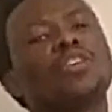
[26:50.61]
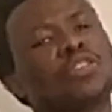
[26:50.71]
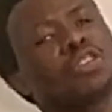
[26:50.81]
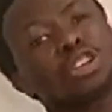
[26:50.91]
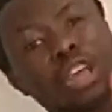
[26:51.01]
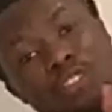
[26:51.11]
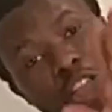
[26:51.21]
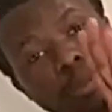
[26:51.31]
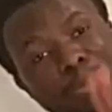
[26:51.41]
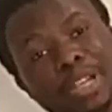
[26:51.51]
So if you don't
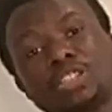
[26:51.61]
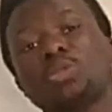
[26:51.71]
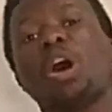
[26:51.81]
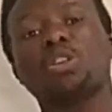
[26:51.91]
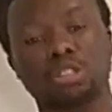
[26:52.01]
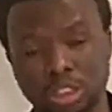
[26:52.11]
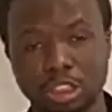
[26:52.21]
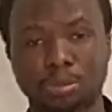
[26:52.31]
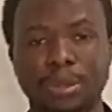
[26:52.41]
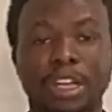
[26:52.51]
have the Spirit, you are not
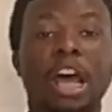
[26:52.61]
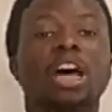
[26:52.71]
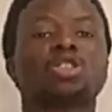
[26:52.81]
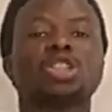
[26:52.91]
in the Spirit.